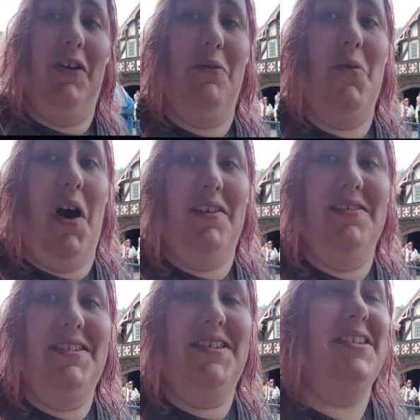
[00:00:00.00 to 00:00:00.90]
I've only done
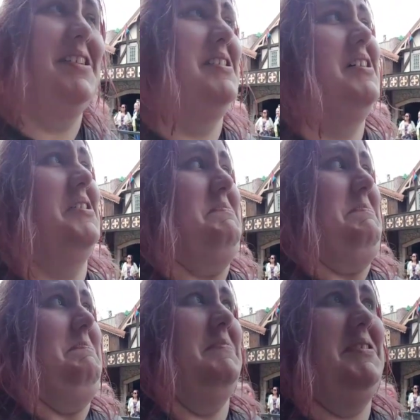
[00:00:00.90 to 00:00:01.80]
Icon once.
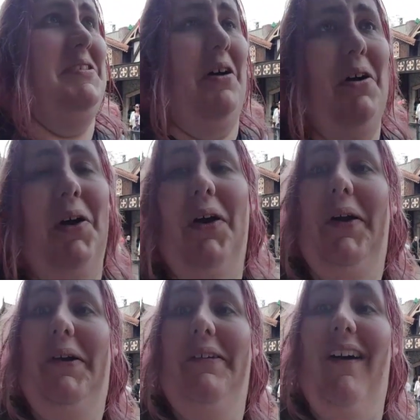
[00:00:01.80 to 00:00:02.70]

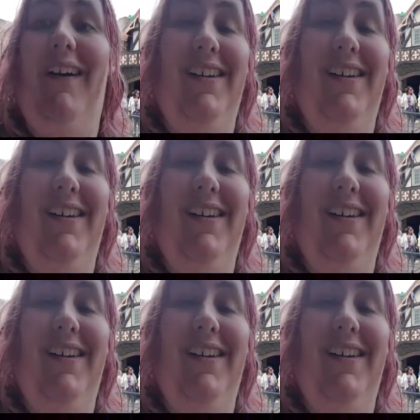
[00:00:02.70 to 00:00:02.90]
So